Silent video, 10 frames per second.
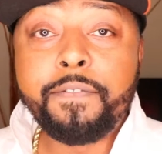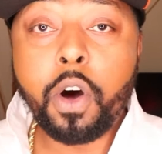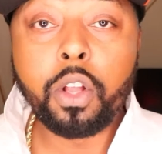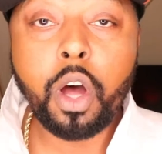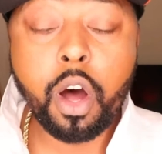
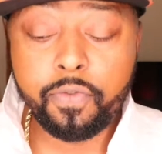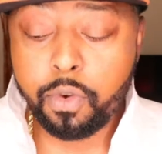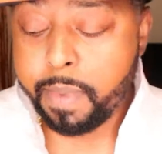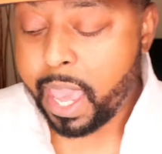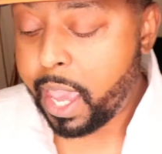fall off.
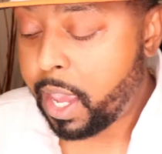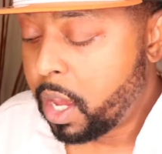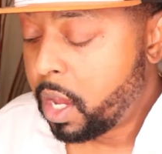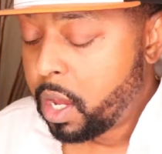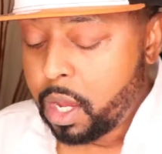
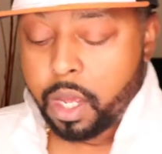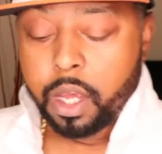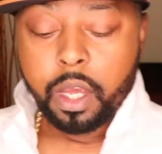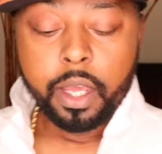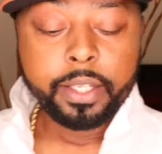
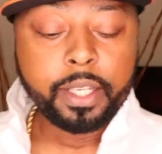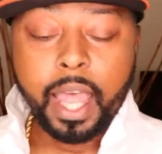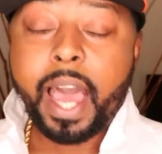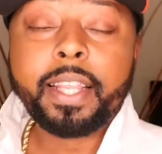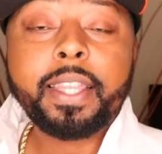It's a
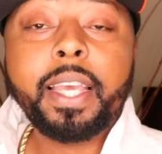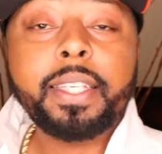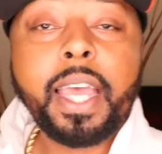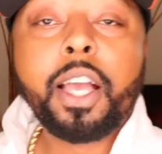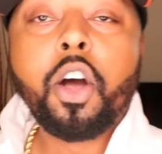lot of
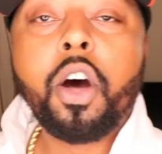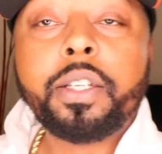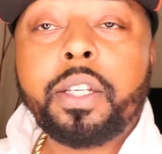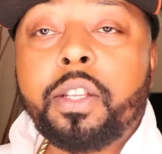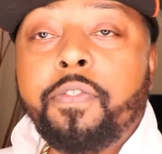things that
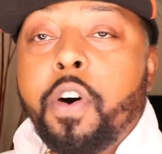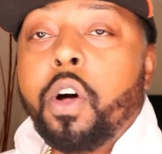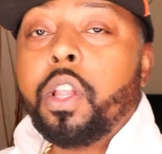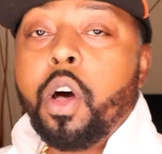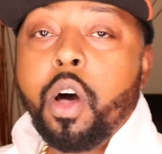cause us to
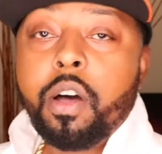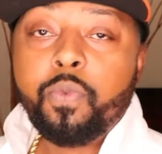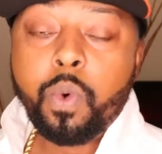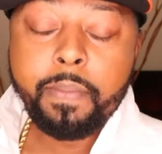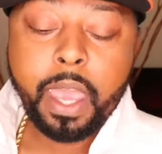fall
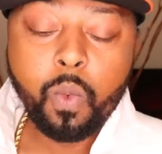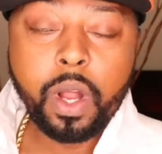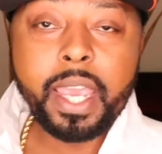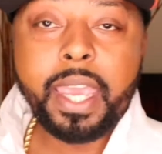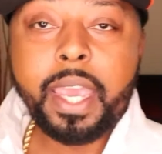off. We may
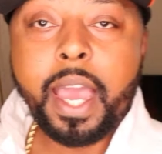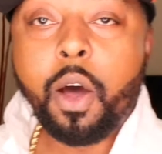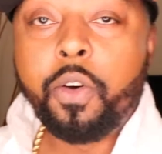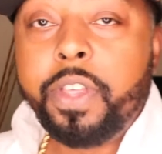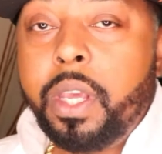want to eat
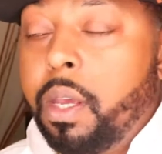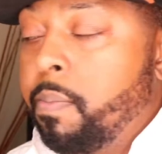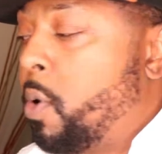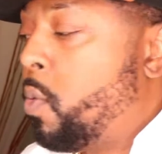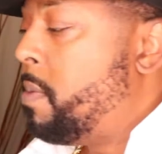healthy,
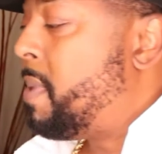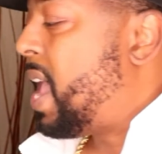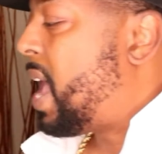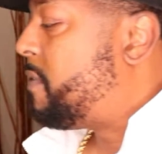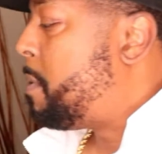but we
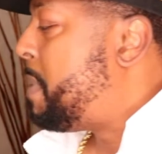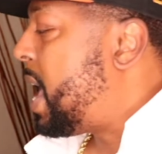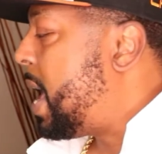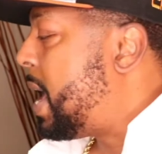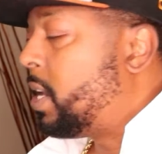may have a
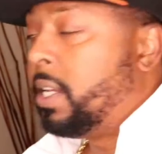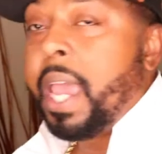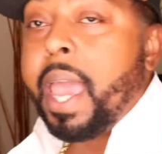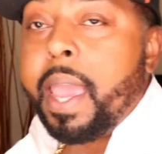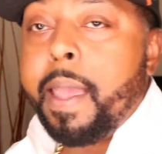bad
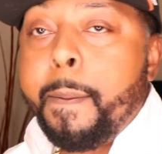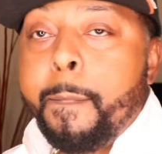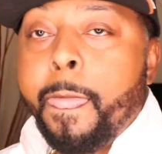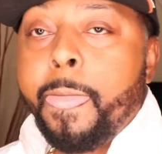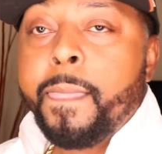day.
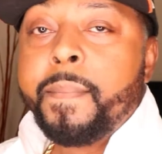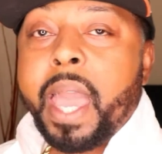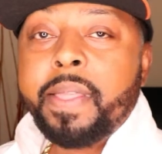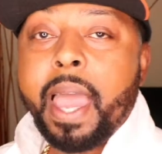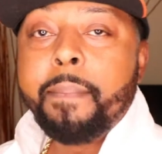
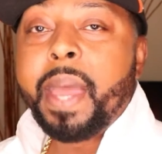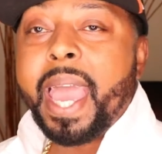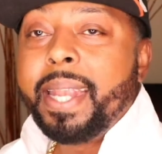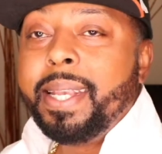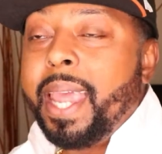And that
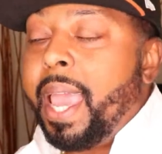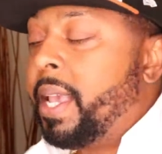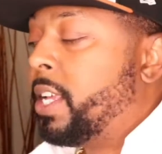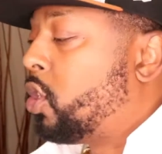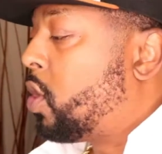bad day
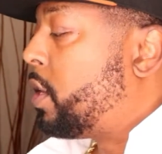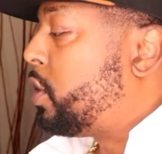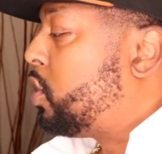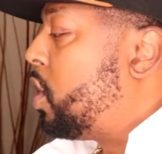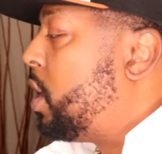can start
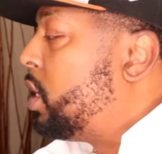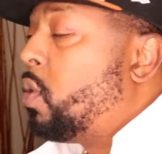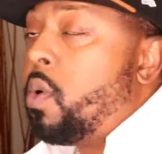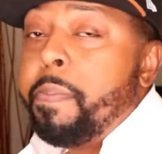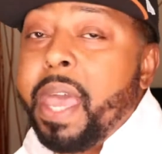to turn
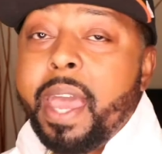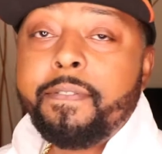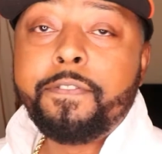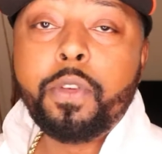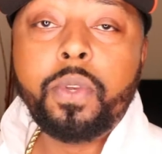into a
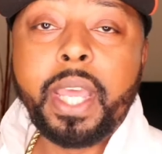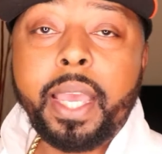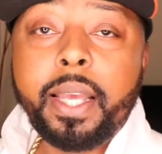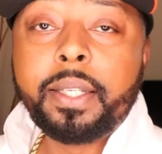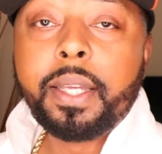bad few
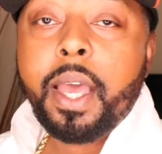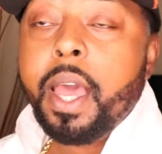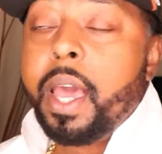days.